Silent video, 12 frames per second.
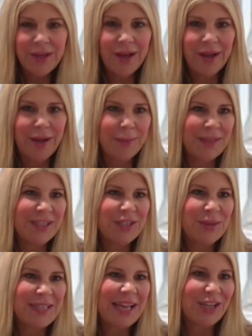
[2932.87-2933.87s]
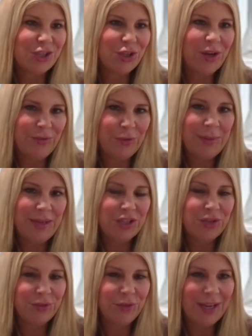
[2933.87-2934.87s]
And so it's extra
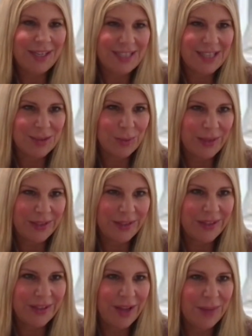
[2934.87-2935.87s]
confirmation for us as well.